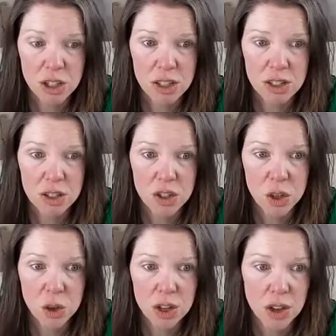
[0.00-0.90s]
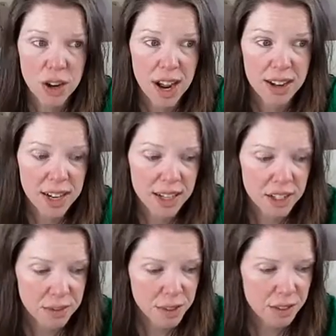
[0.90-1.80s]
just so that you're not
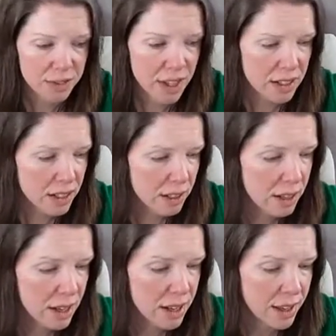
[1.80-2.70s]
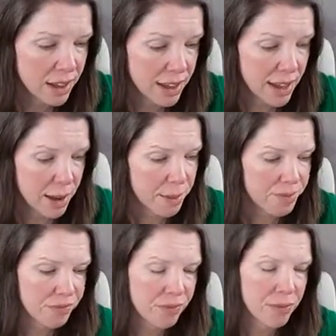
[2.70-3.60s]
negatively affecting them.